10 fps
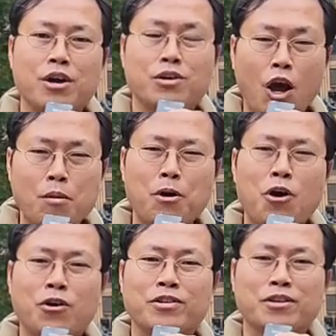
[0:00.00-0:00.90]
Come
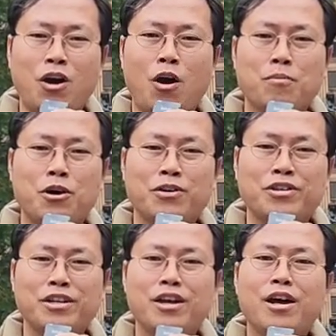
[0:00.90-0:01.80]
on, come
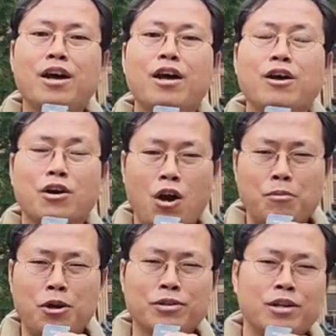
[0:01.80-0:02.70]
on,
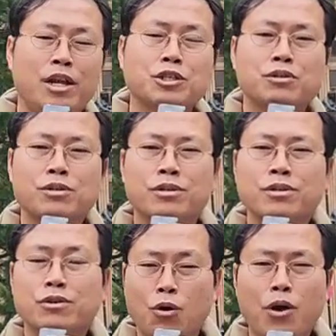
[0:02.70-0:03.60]
come on. Let's
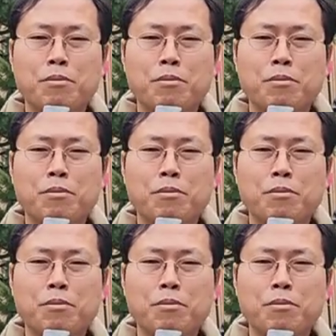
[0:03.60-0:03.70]
go